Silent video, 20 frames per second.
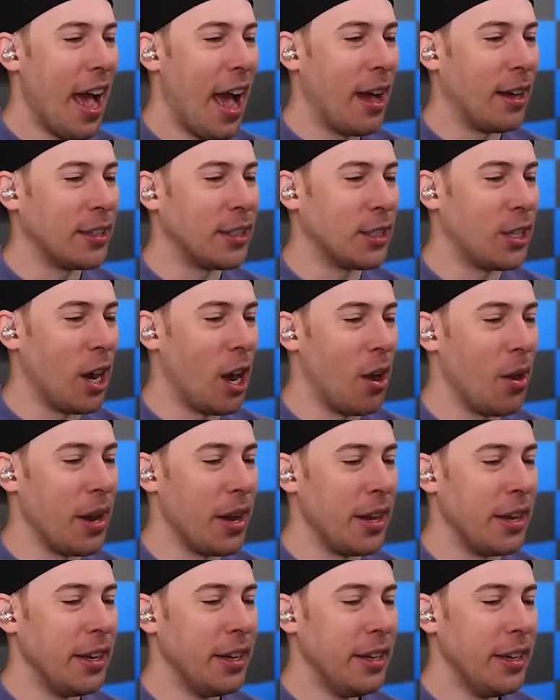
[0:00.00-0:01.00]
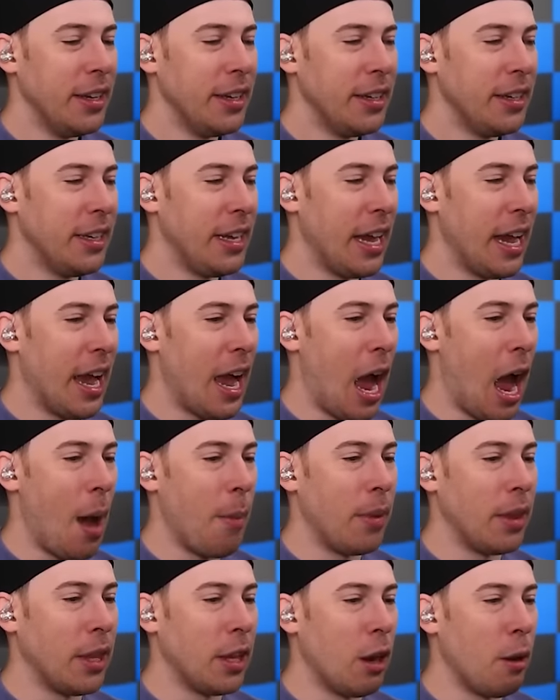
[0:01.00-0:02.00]
how's it going? Yeah,
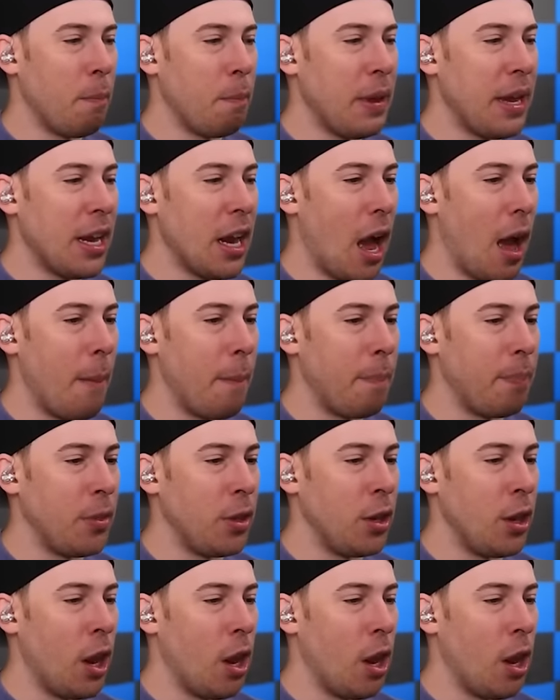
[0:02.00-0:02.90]
I'm a little beat up, you